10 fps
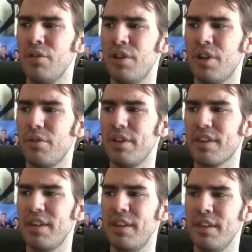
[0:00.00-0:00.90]
you know, he's
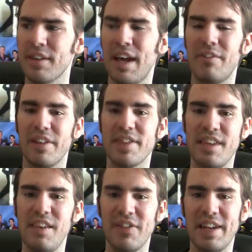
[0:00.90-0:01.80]
kind of a
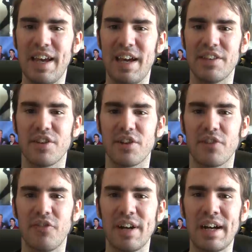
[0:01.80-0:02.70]
thief and he has to
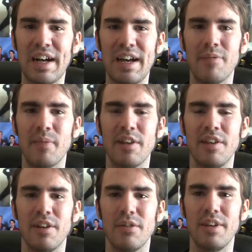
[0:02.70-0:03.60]
survive, but
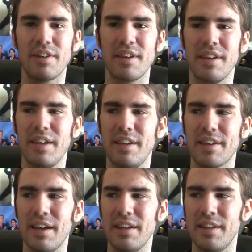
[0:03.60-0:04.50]
you know, he's
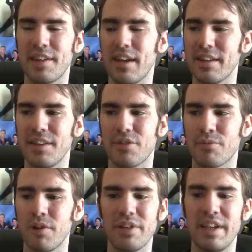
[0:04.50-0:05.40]
got this
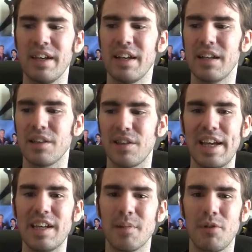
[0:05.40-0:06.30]
really
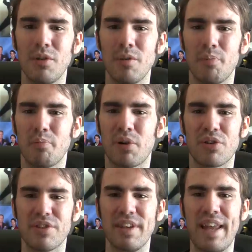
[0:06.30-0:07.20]
likable
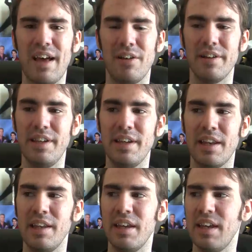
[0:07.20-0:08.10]
personality,
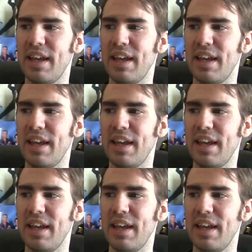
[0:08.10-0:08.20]
and